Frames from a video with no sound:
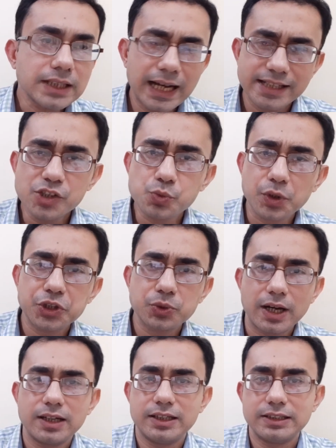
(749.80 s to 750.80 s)
I just wanted to
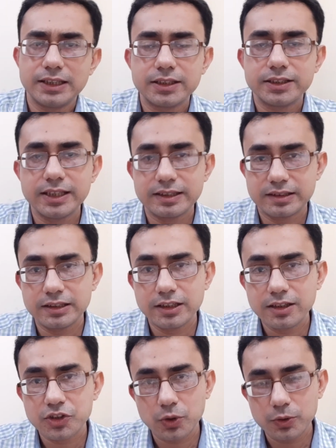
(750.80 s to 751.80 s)
highlight that, yes, in
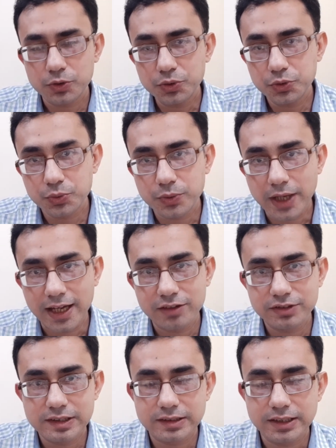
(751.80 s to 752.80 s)
Linux also you
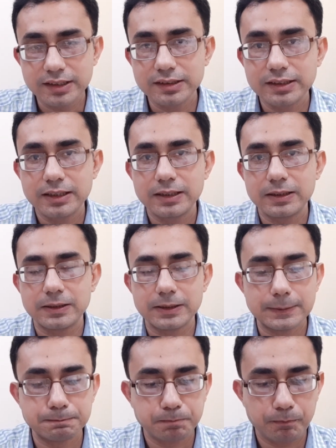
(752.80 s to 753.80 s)
have these things.
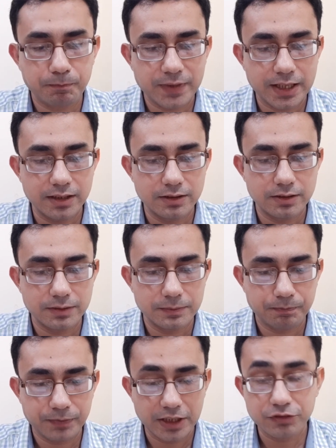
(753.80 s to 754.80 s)
And
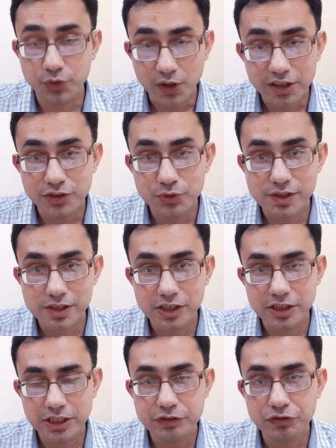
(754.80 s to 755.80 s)
if you're
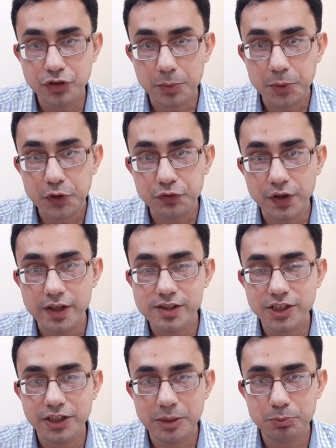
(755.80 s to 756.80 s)
interested even from your
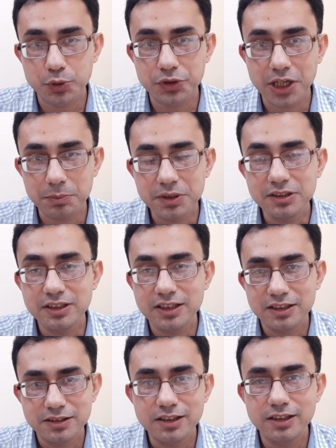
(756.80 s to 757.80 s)
first year in programming,
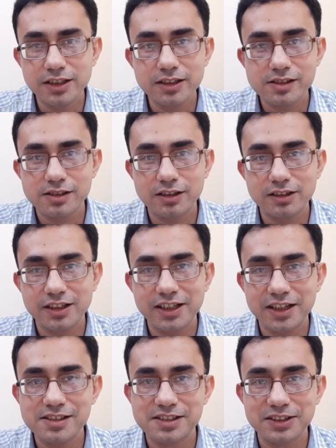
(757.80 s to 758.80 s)
then Linux certainly
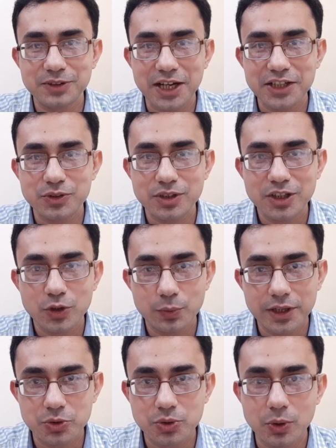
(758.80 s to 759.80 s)
is the right
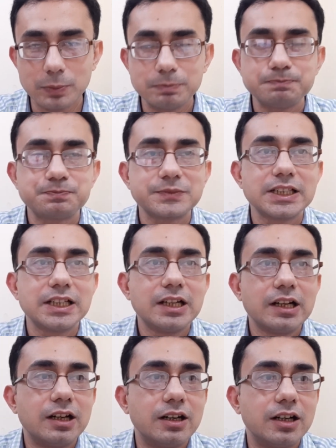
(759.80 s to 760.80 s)
way to
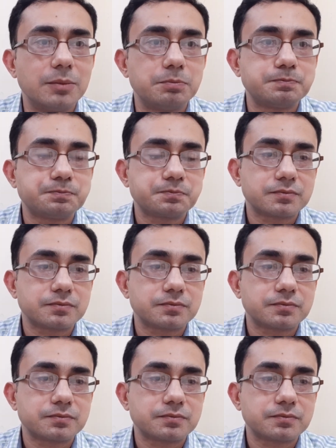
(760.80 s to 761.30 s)
go.